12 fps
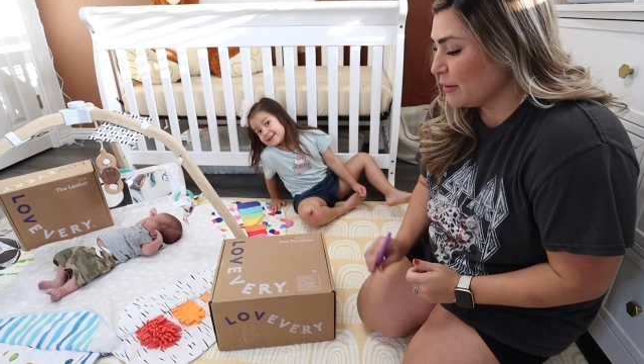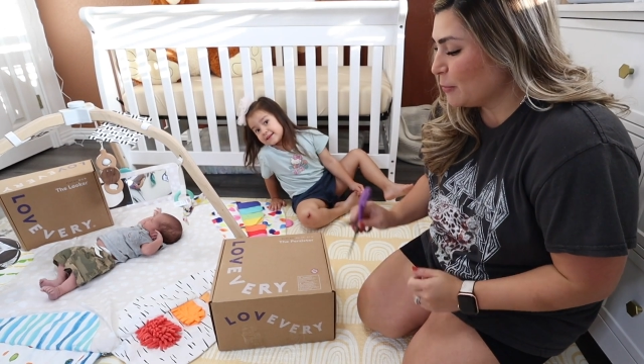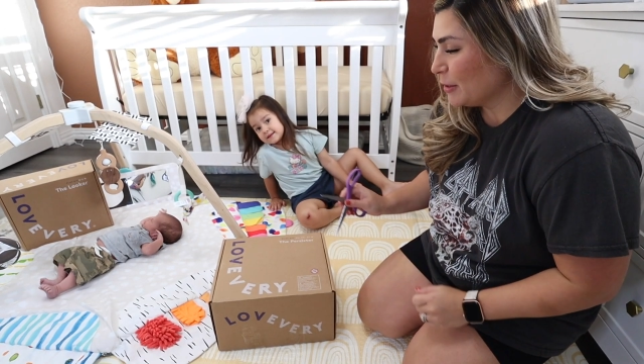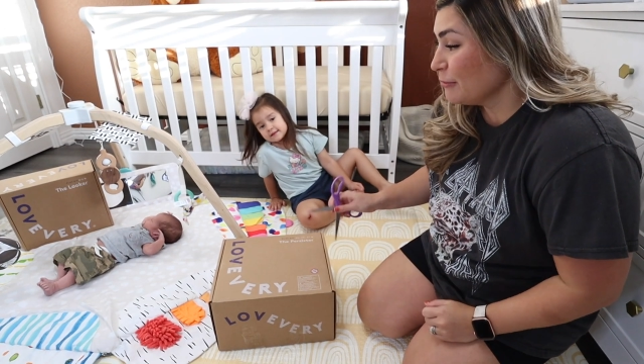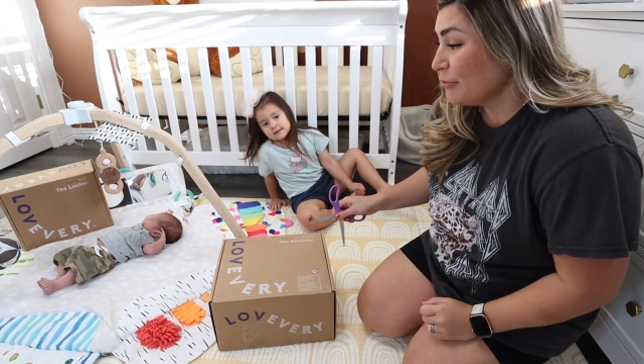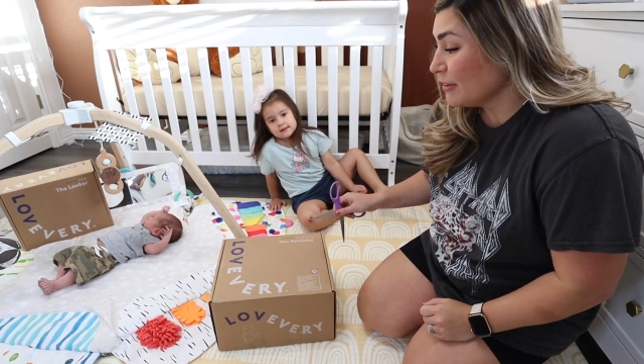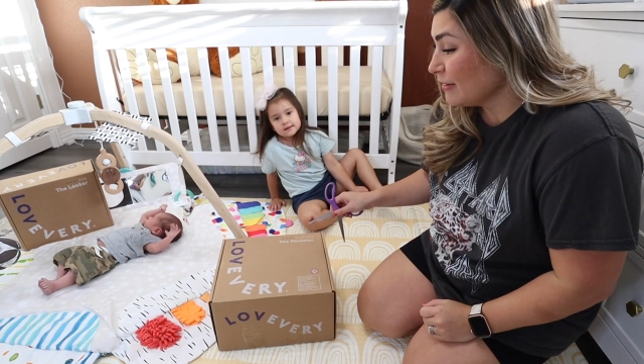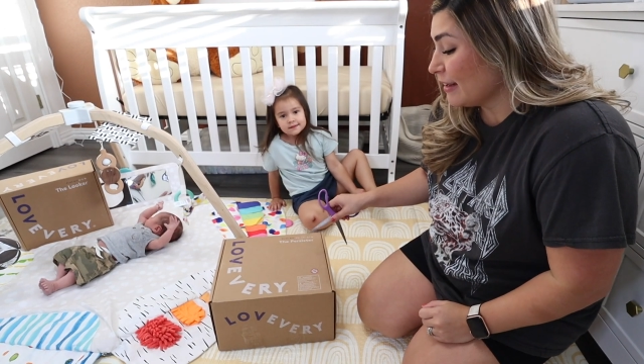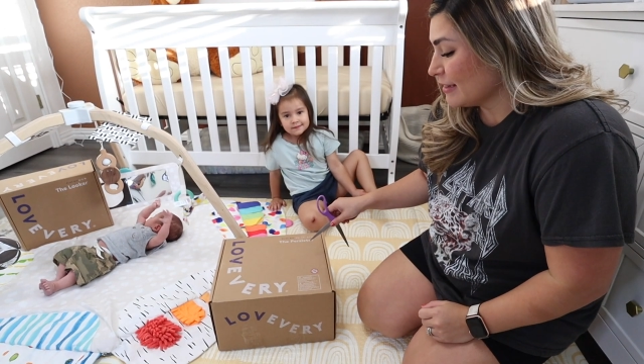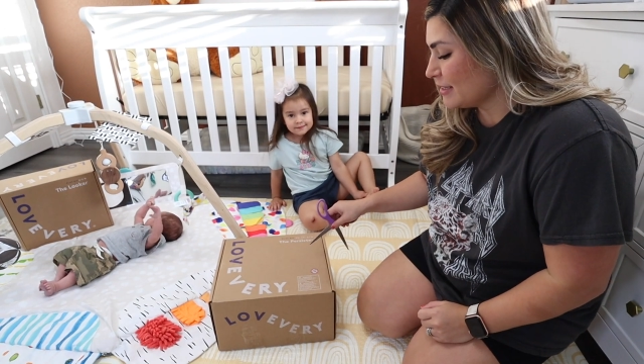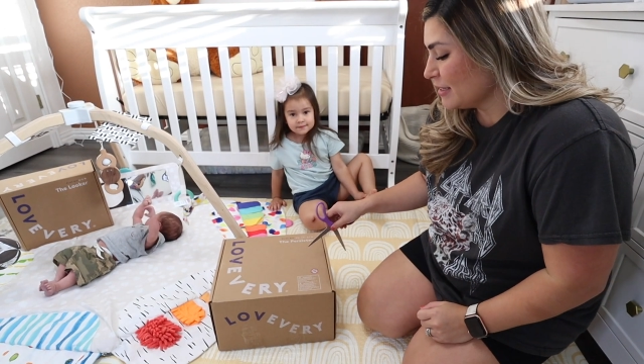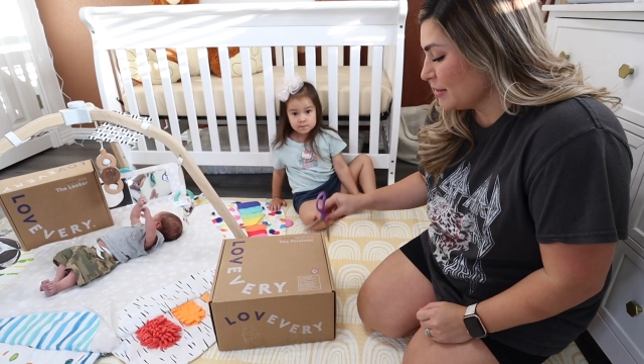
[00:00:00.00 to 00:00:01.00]
One for
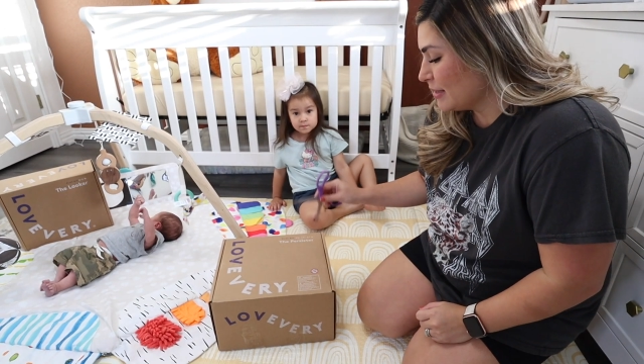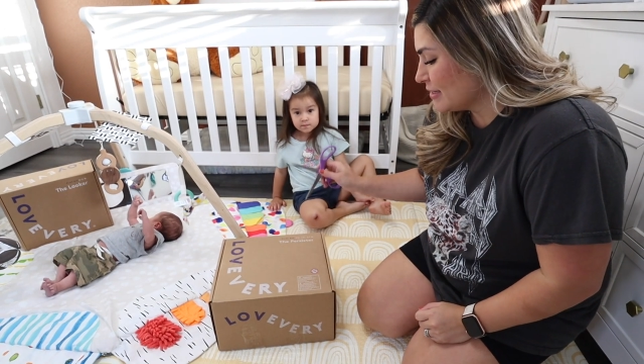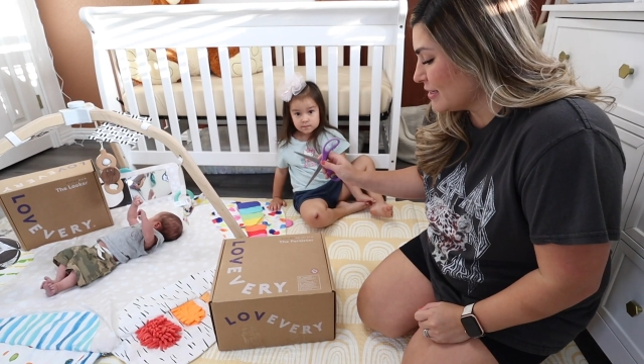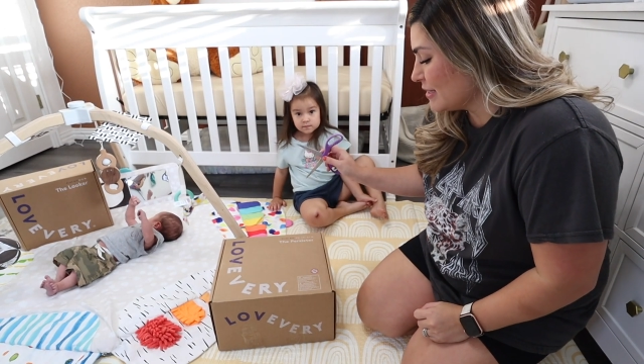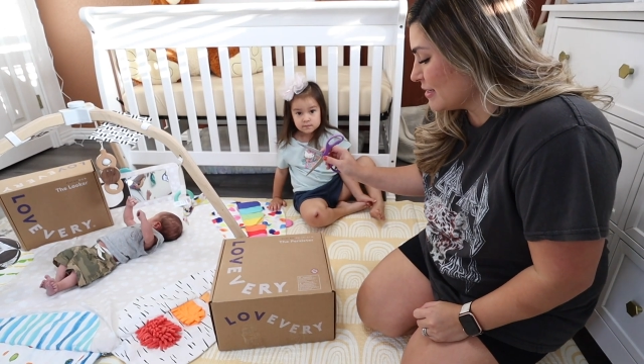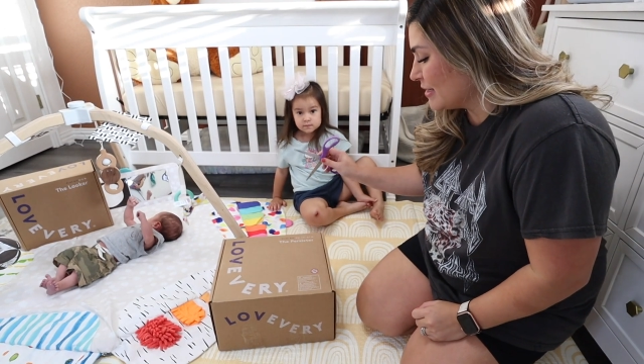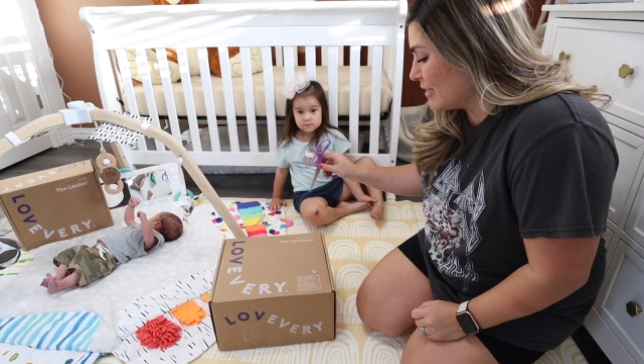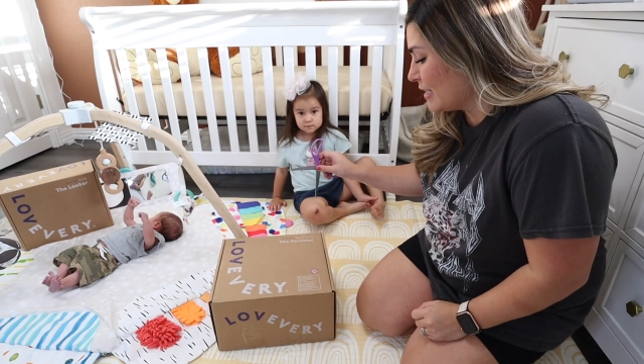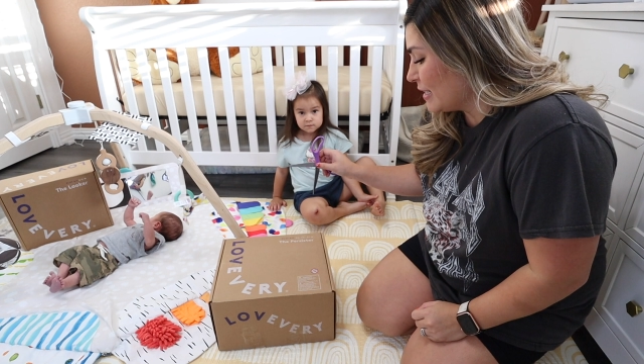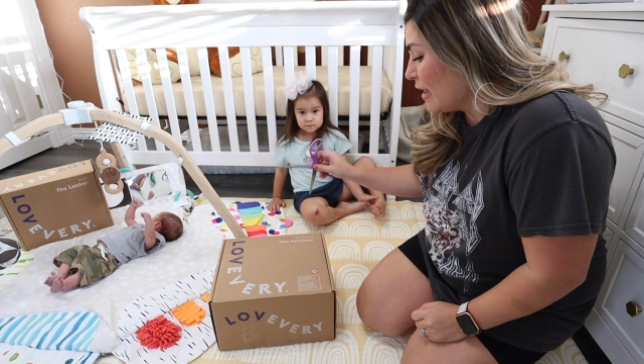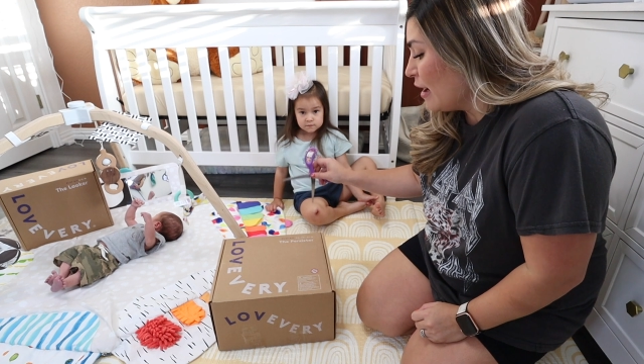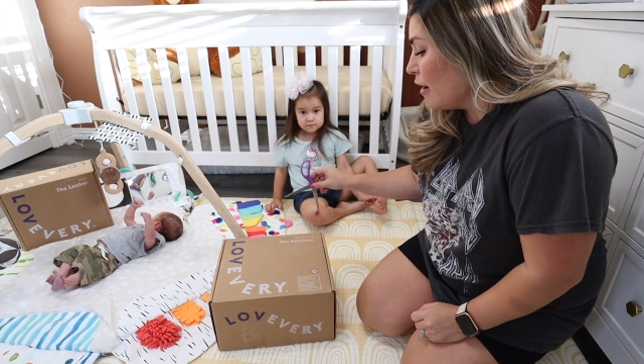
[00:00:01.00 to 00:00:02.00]
Lexi. This is the